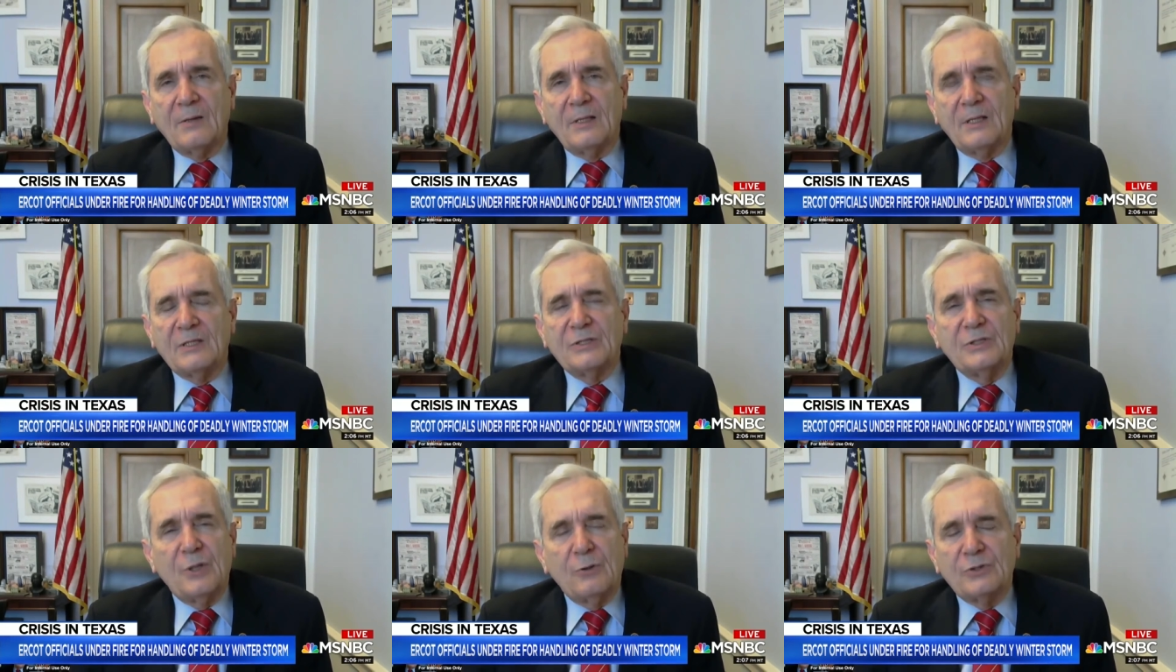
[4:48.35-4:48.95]

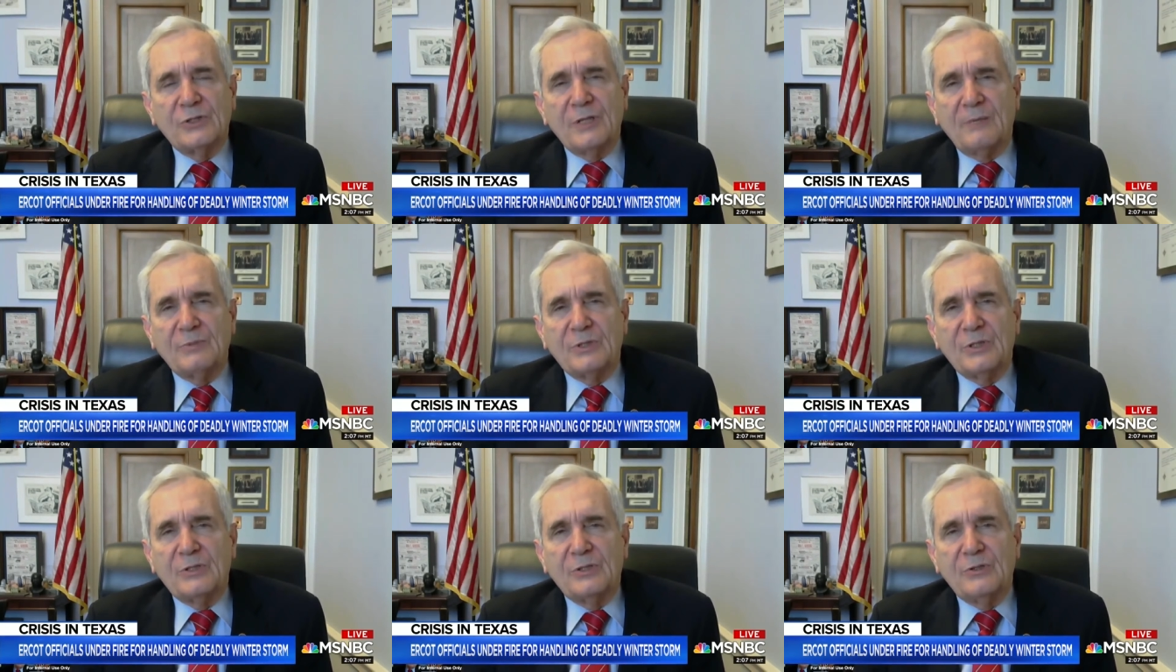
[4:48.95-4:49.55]
is no
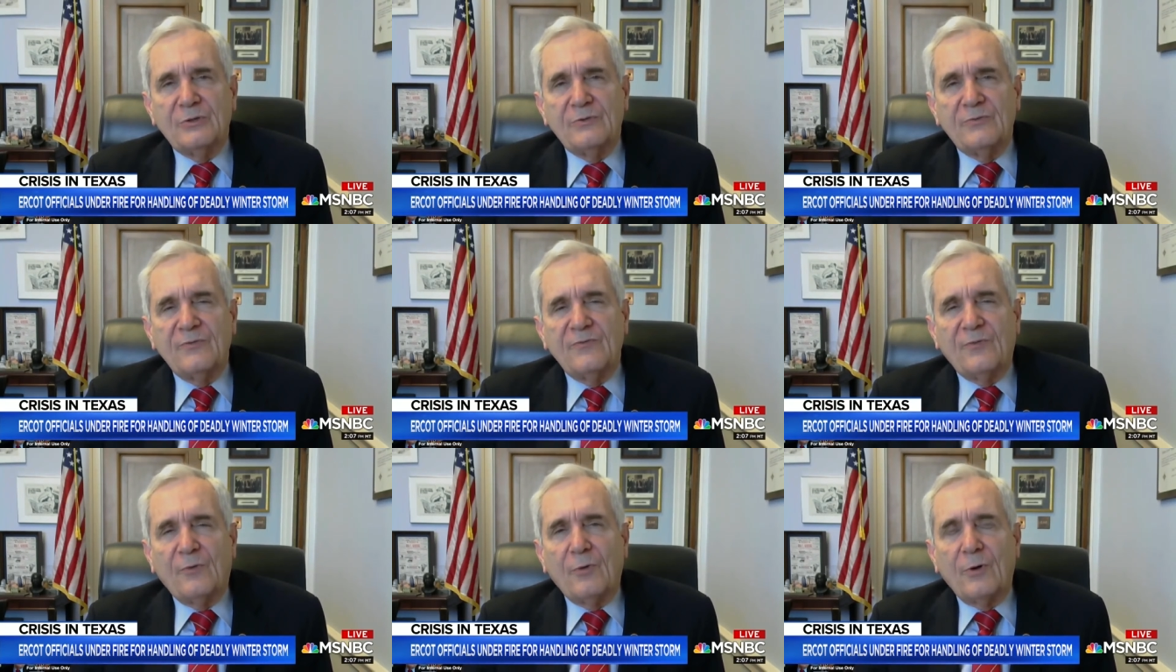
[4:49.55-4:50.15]
substitute
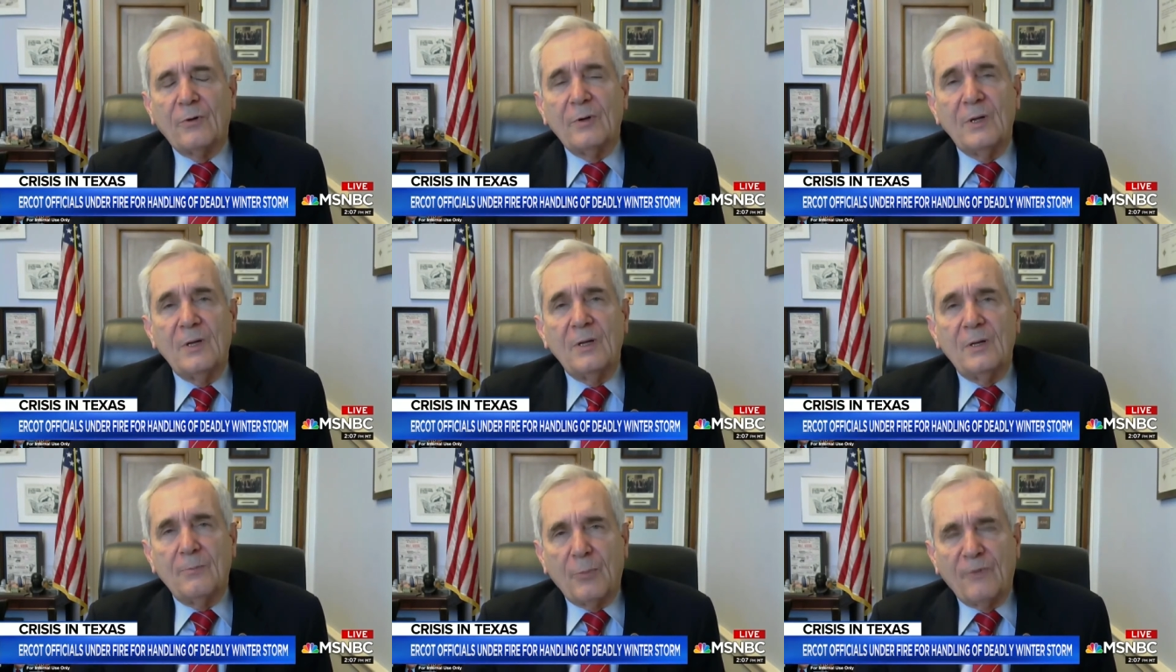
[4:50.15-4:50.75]
for
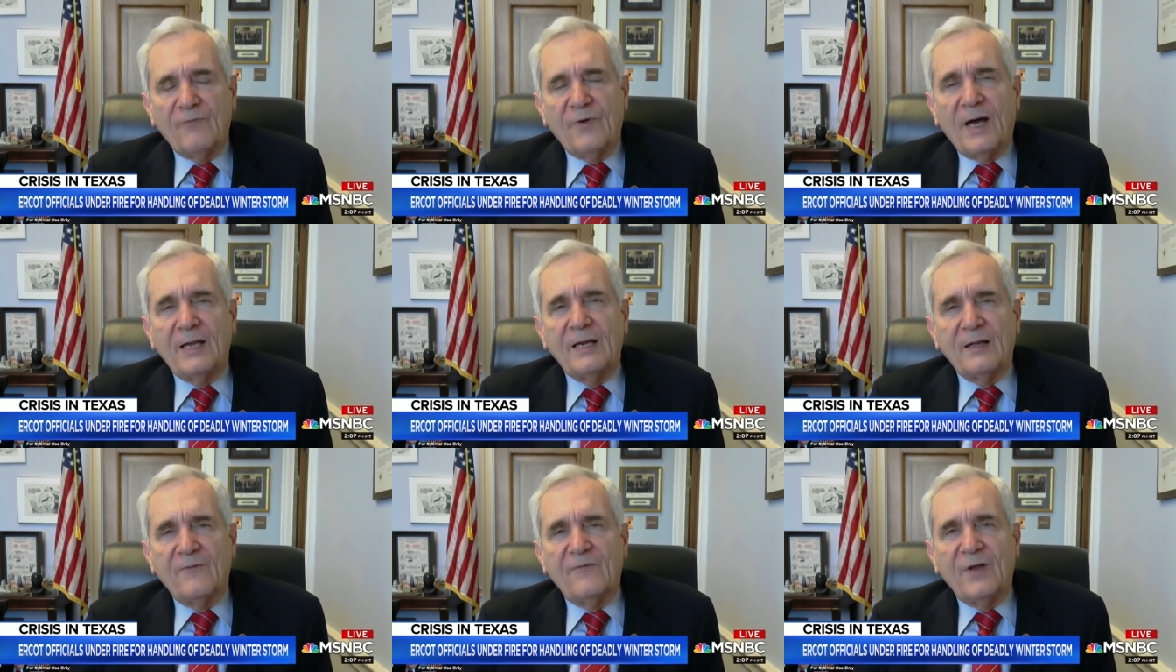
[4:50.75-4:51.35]

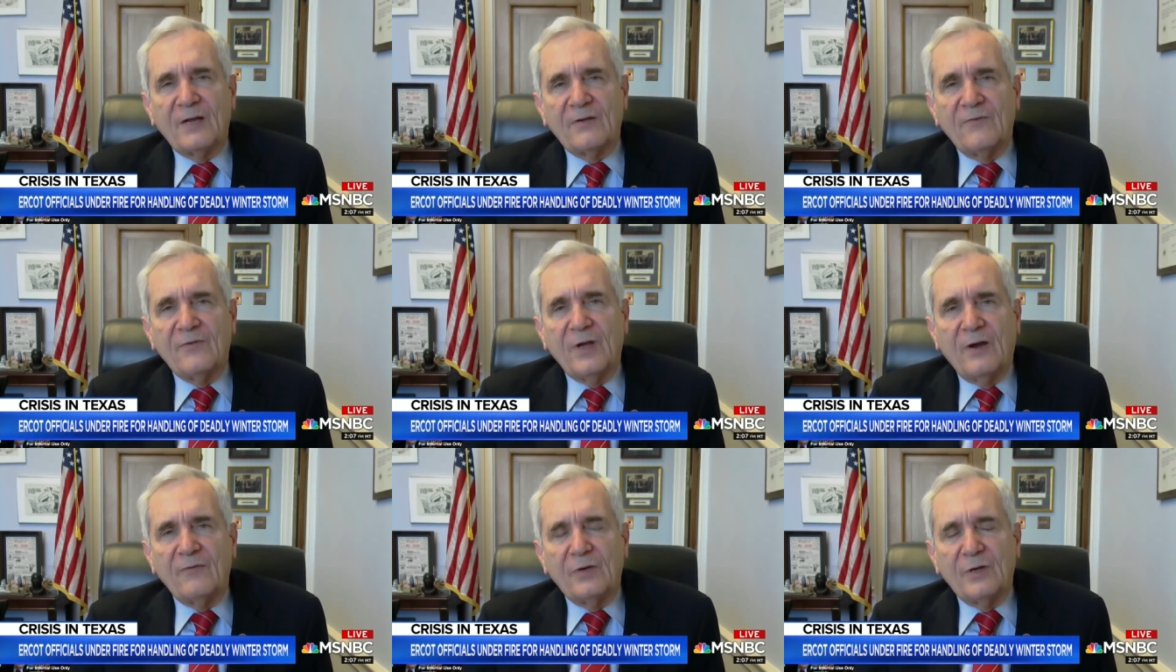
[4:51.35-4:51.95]
providing effective
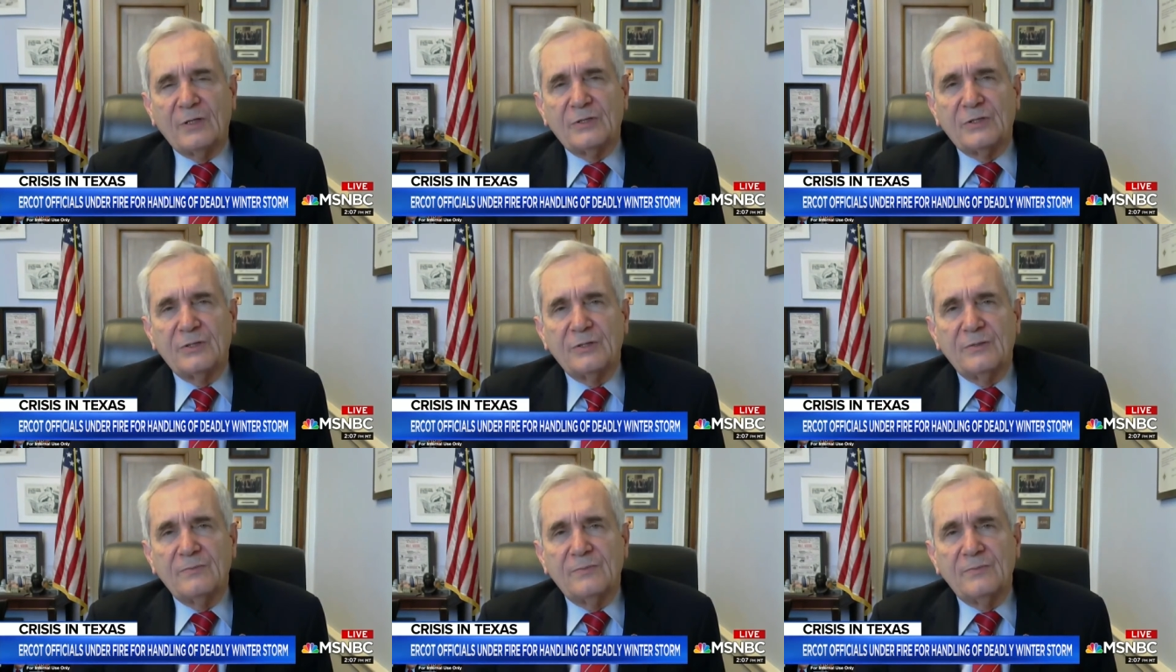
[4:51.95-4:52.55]
governance.